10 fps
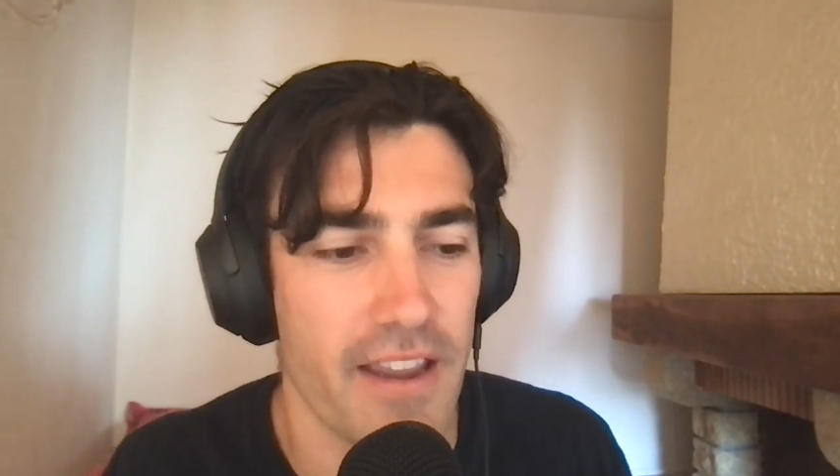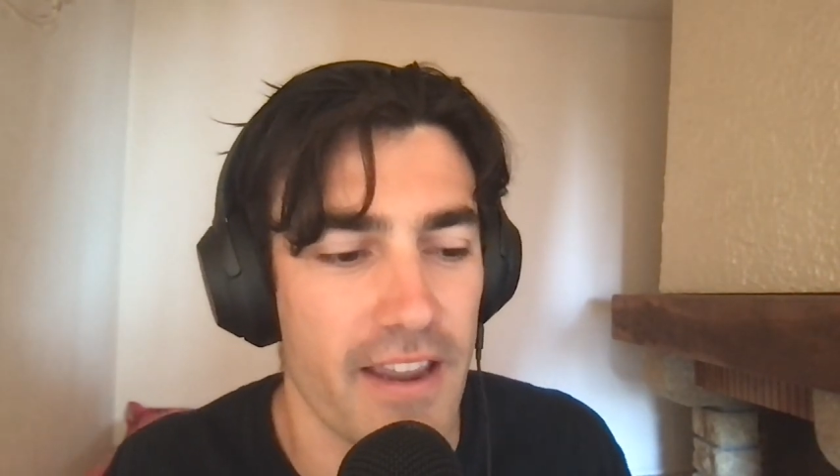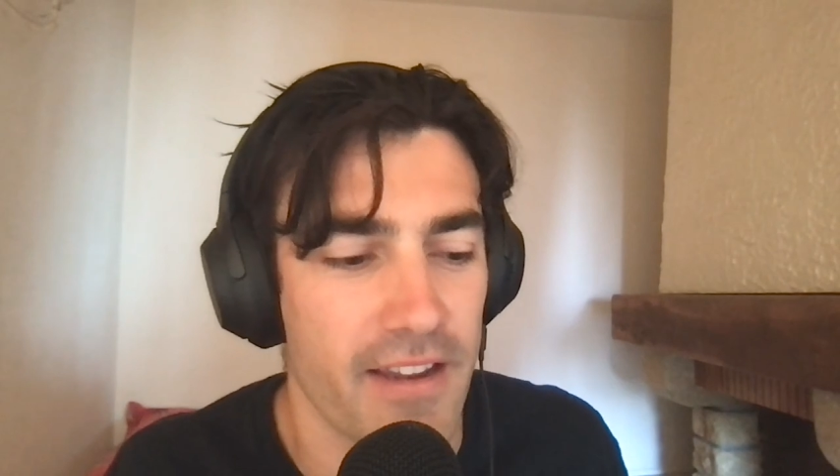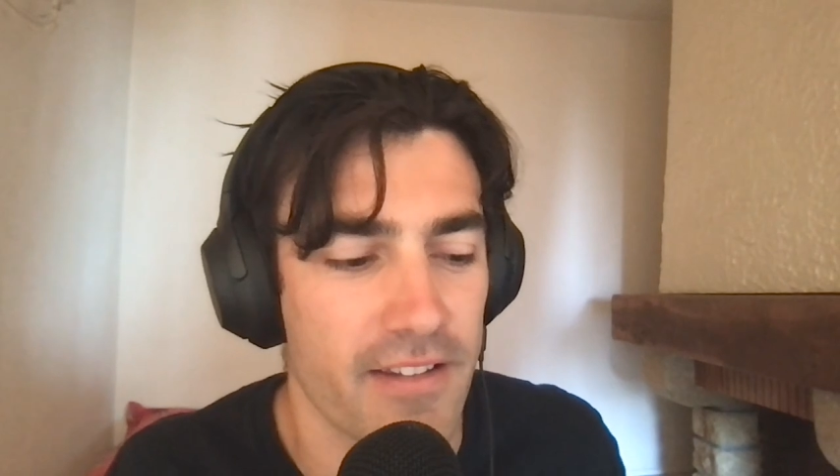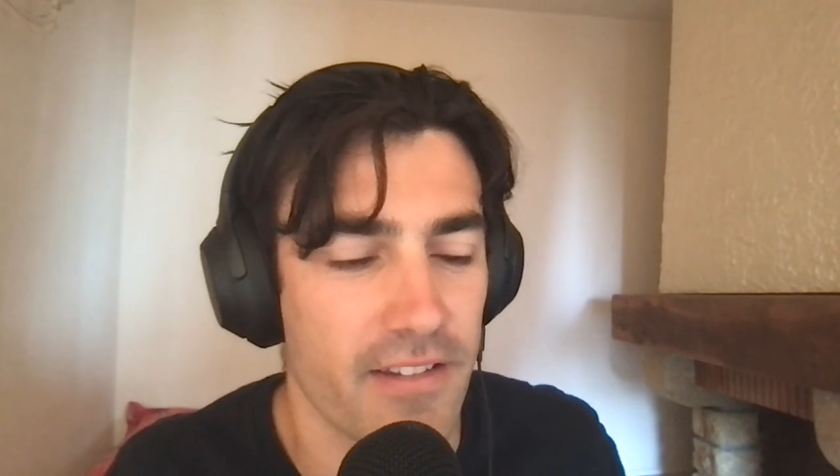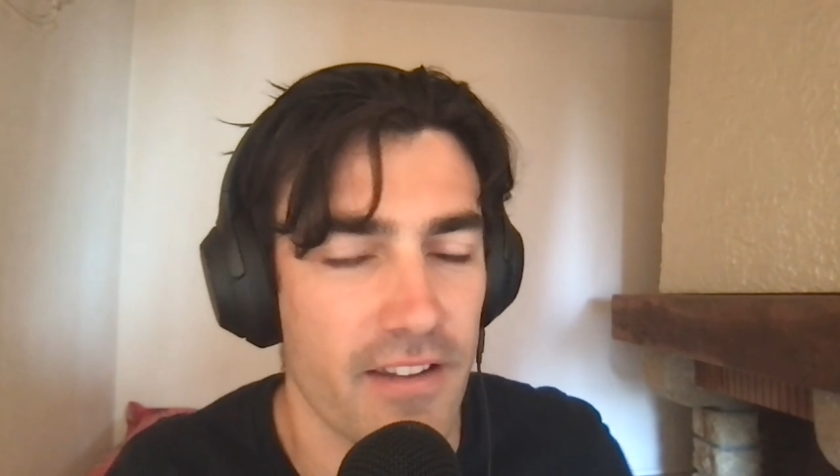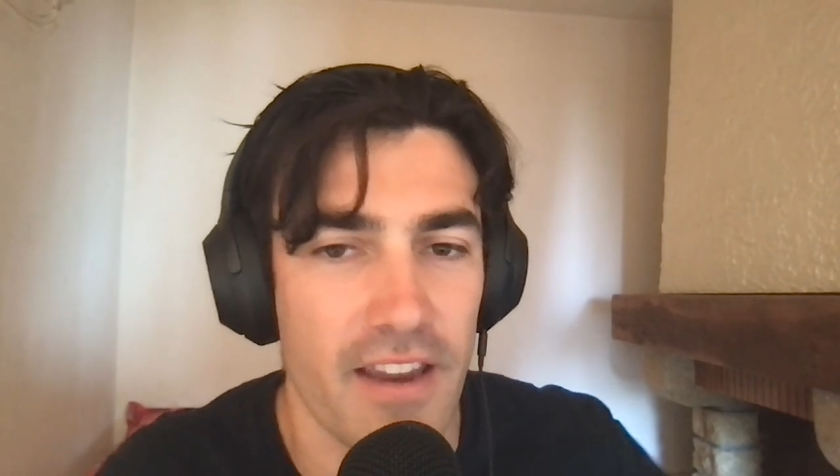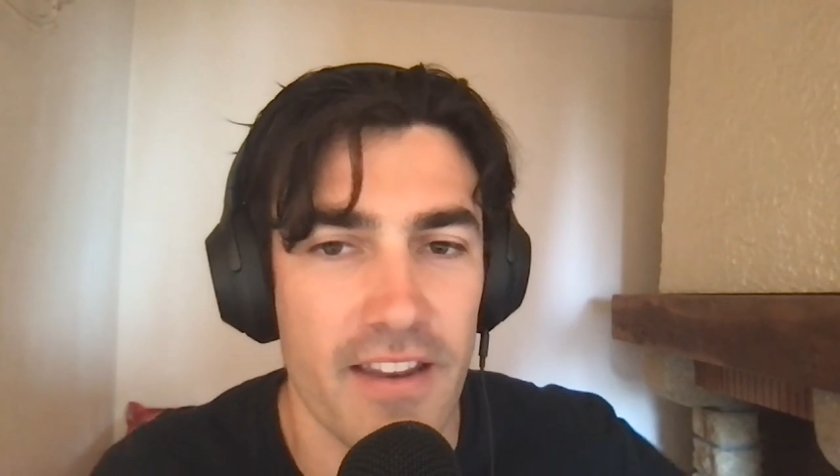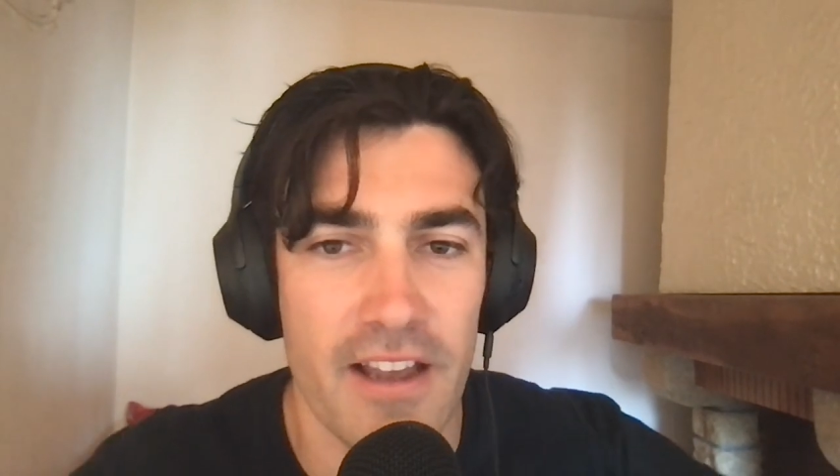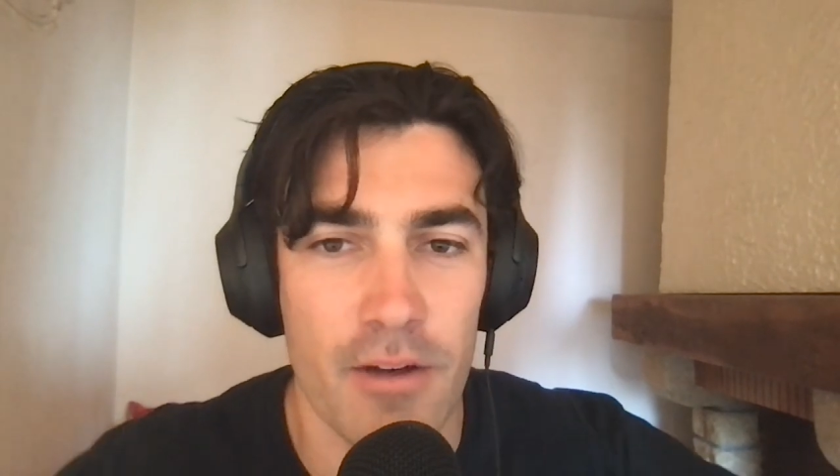and
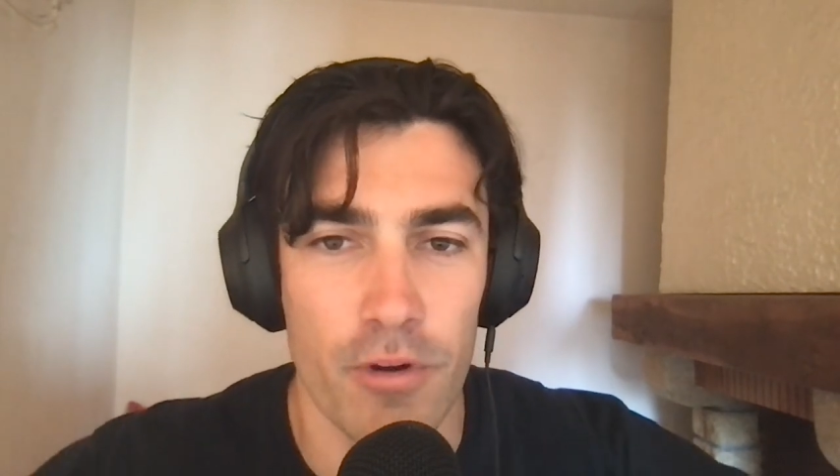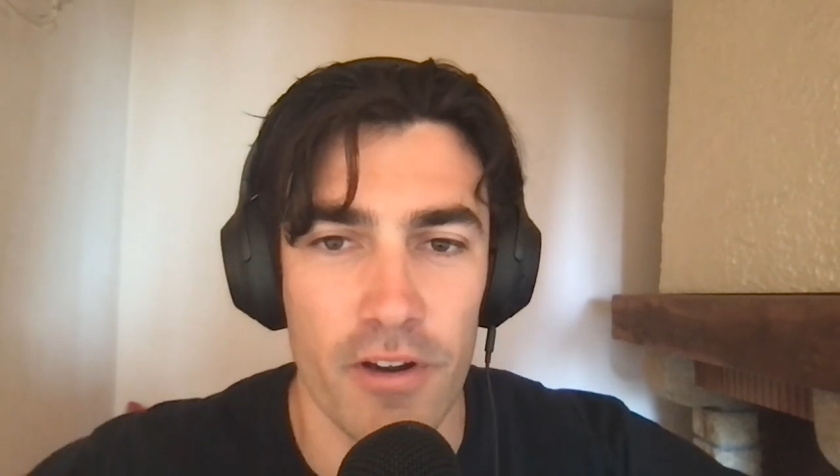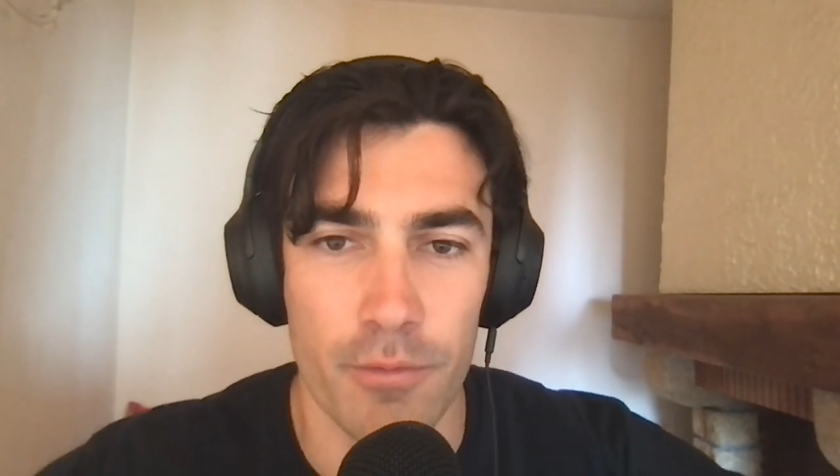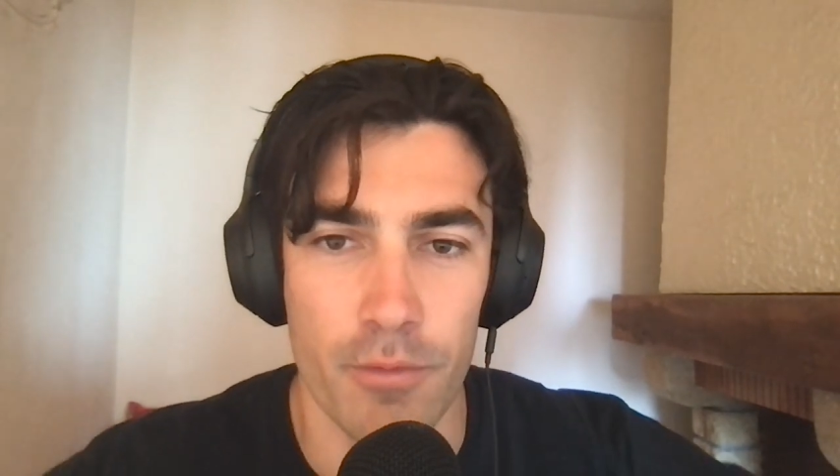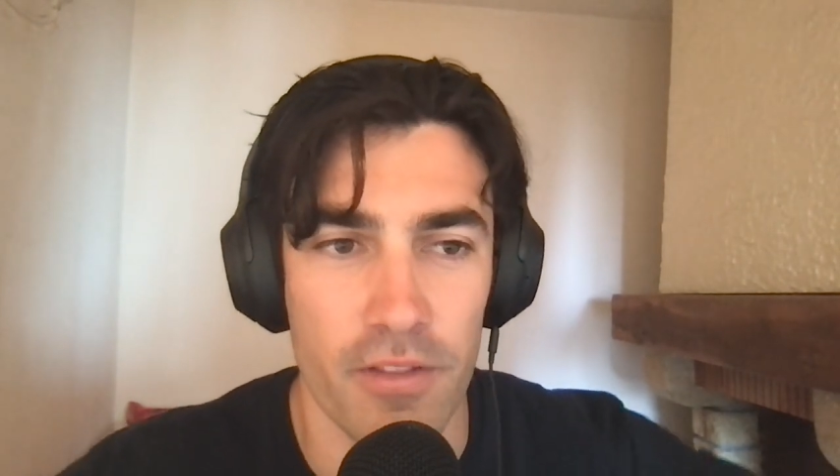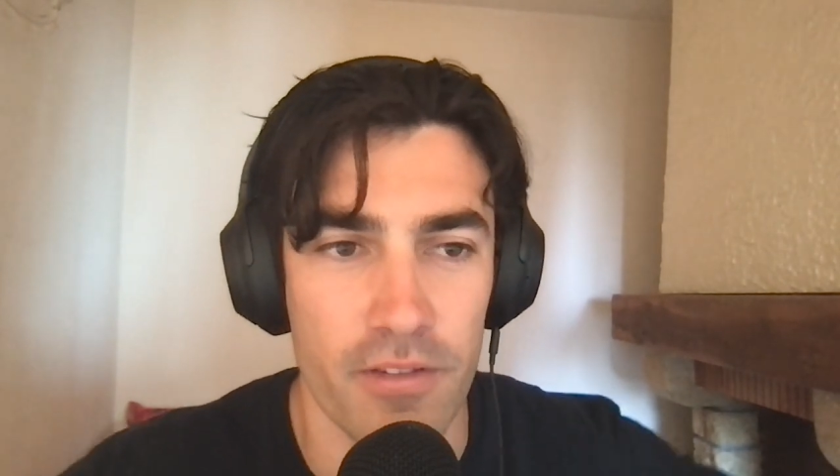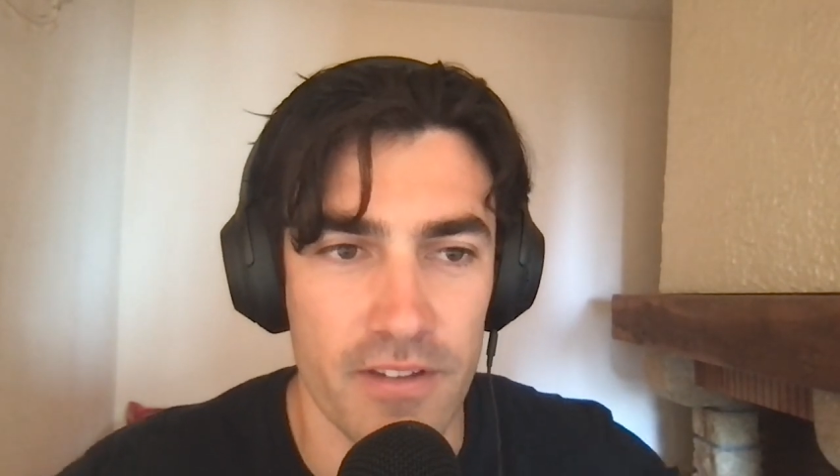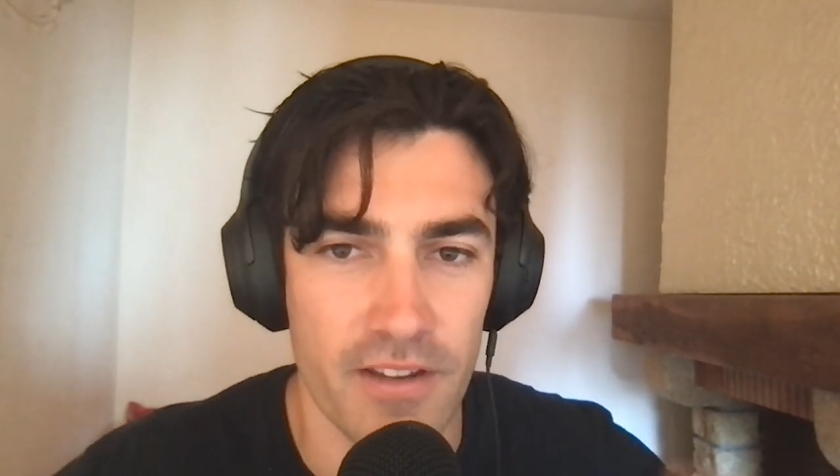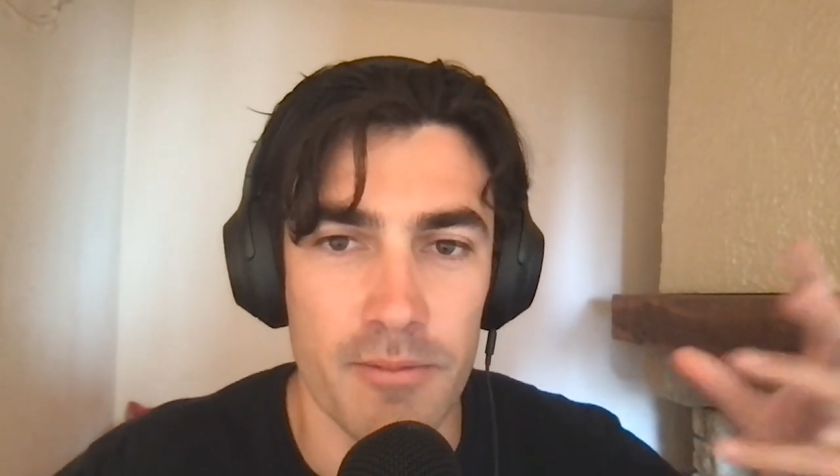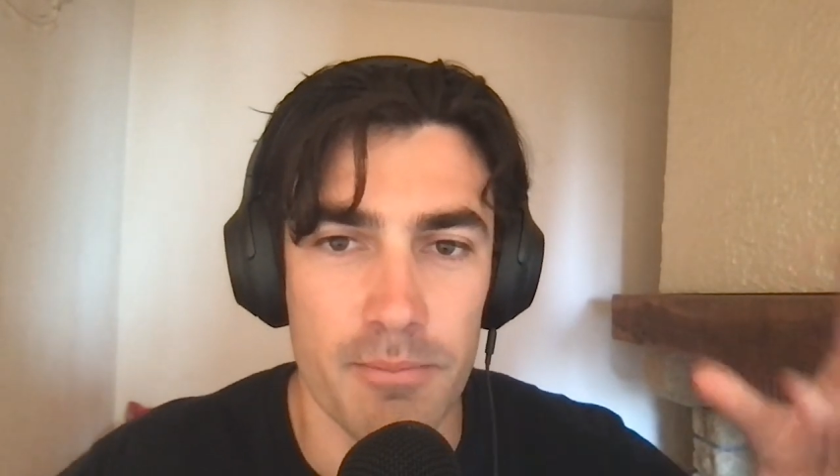he now works with
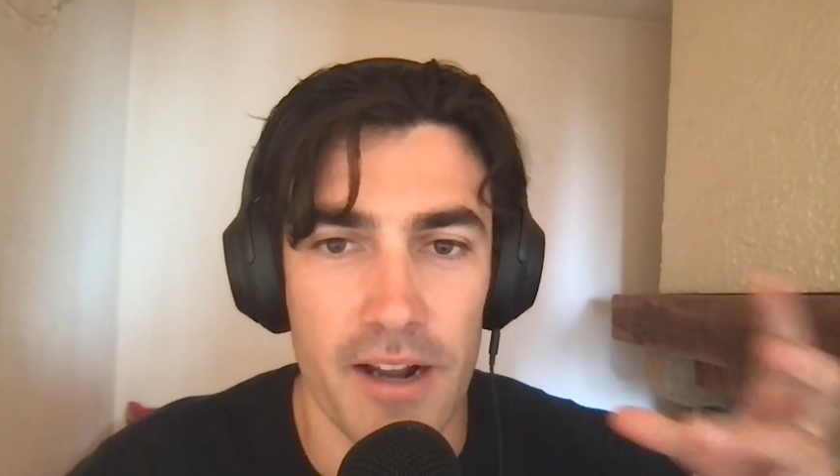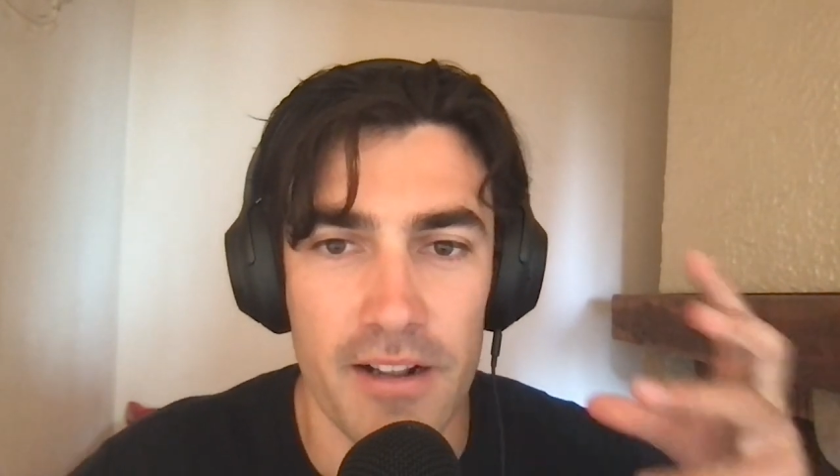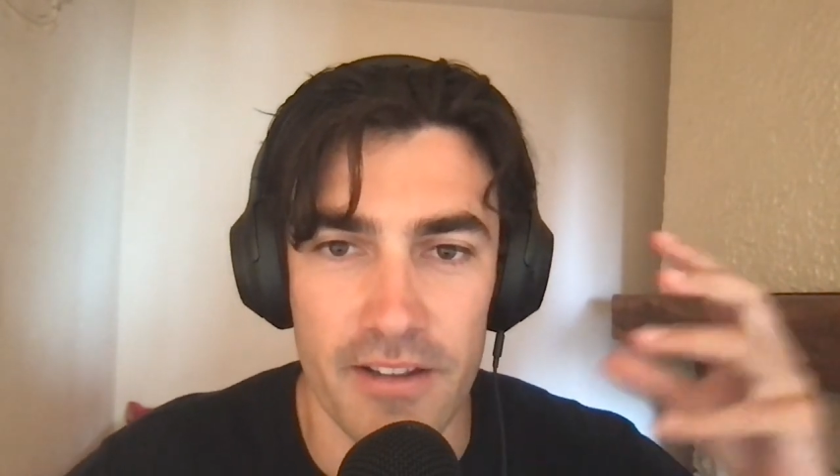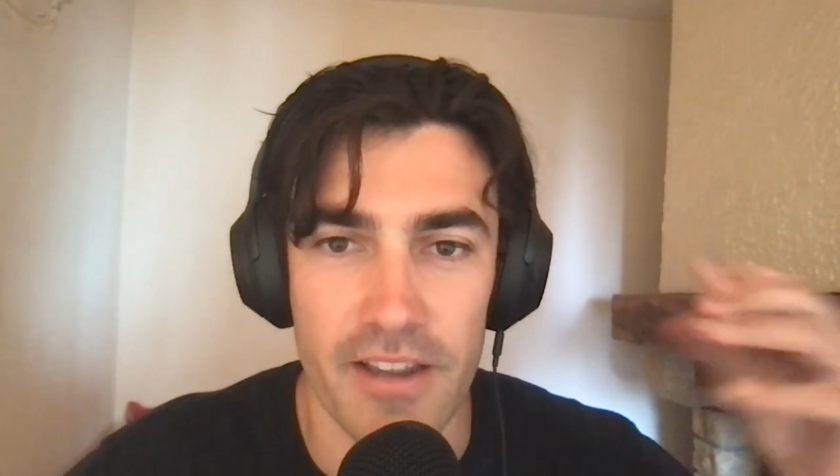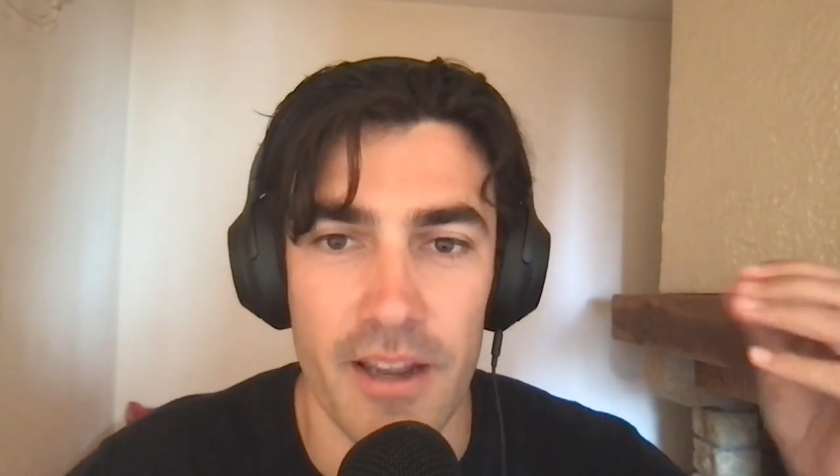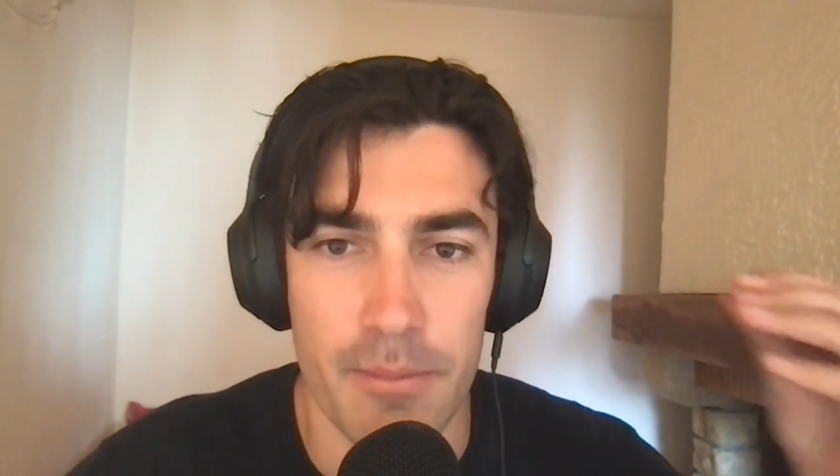Dylan Buckley at,